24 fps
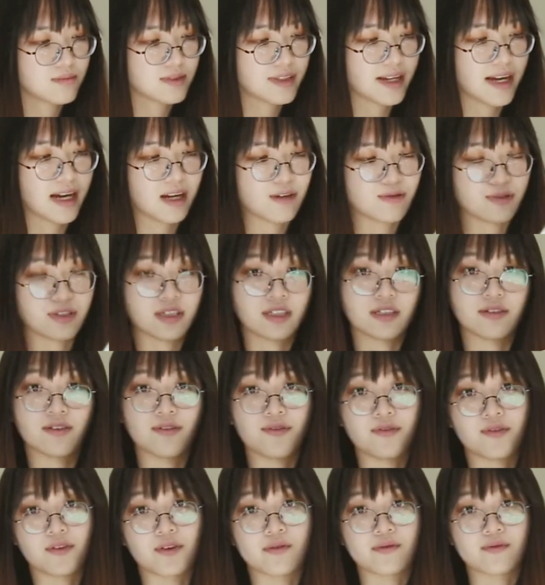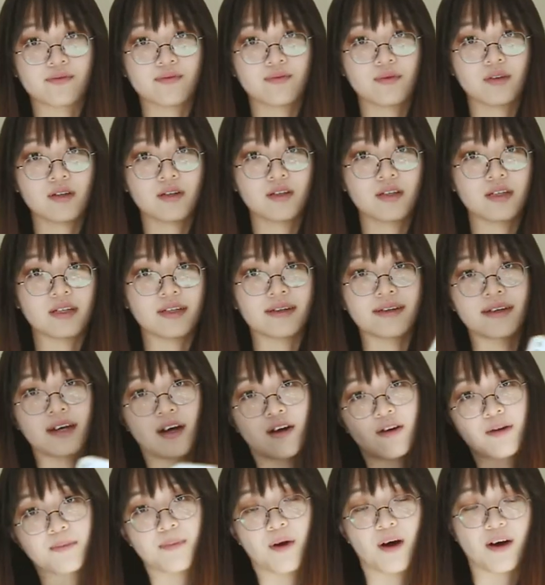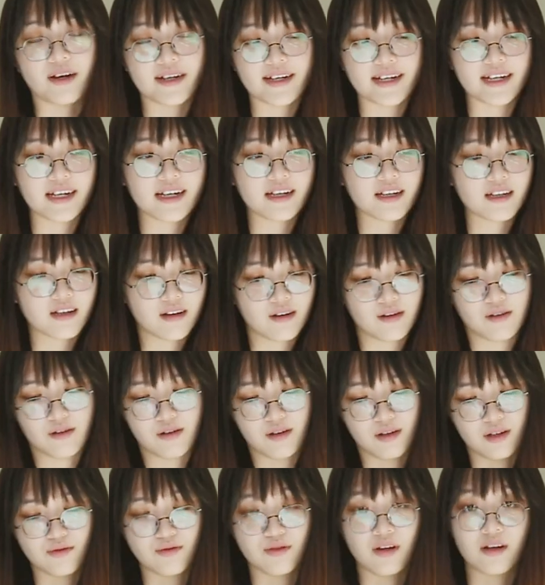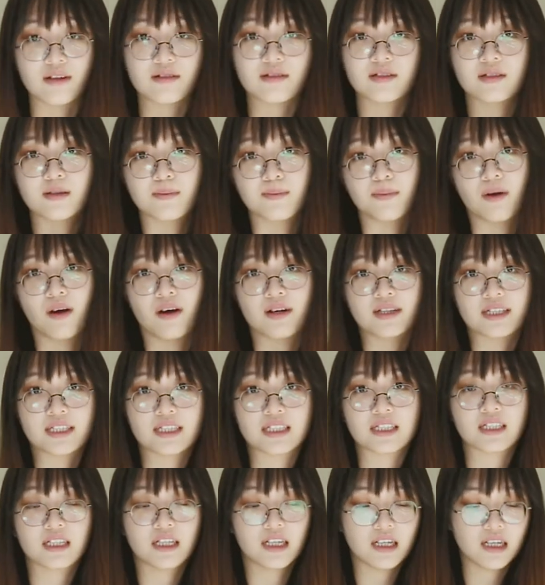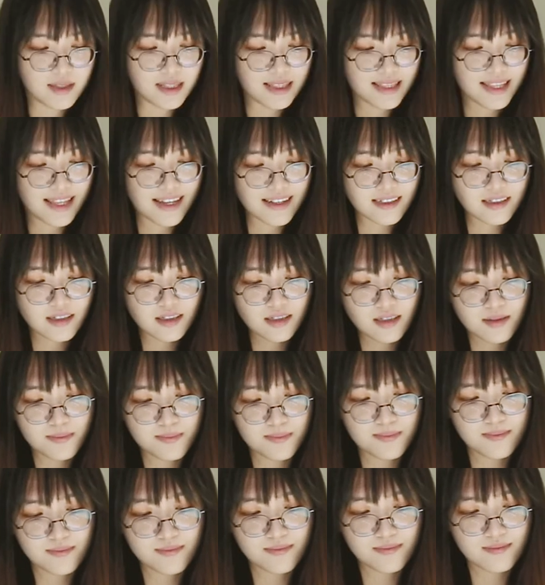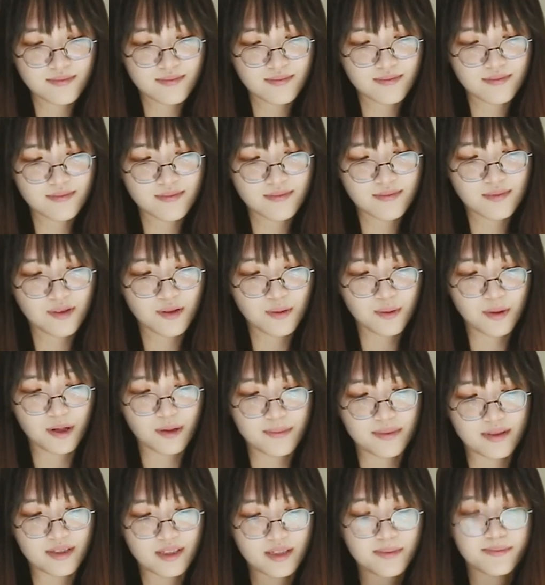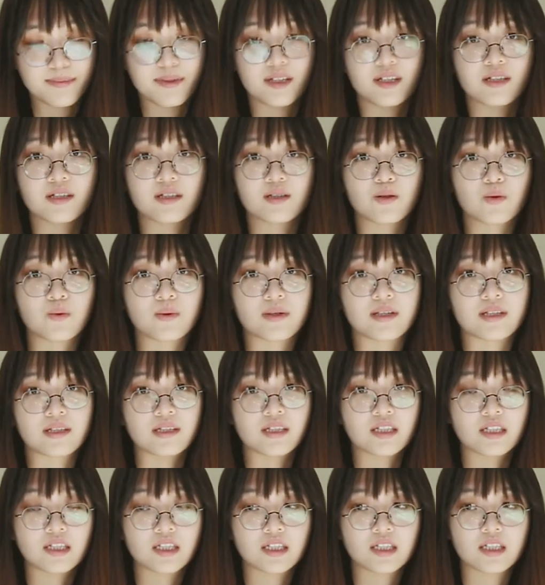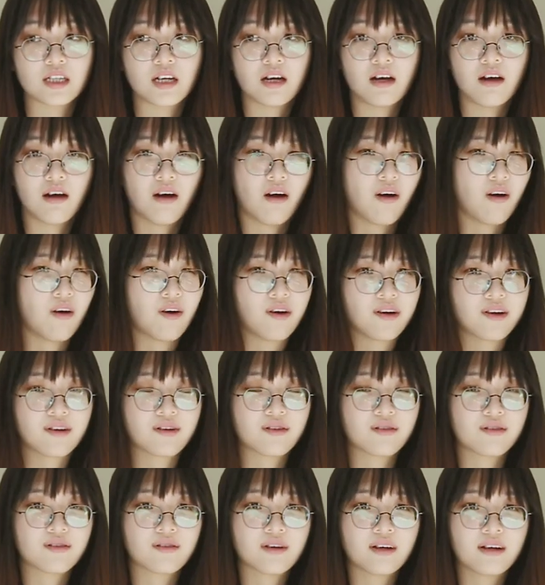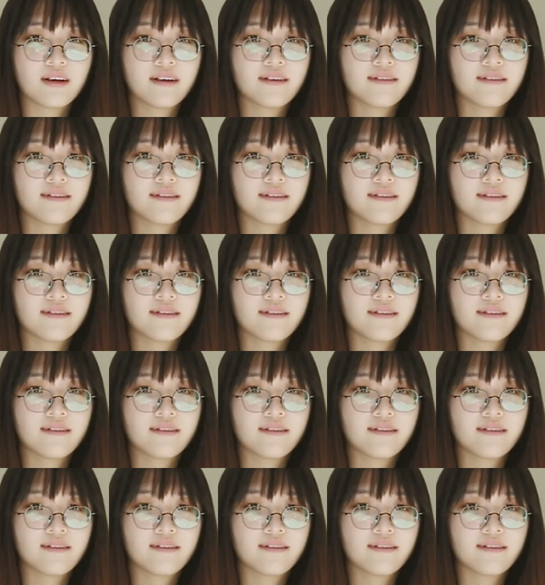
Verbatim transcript: carry the phone in our pocket or around the body. The lens will be smeared with oil,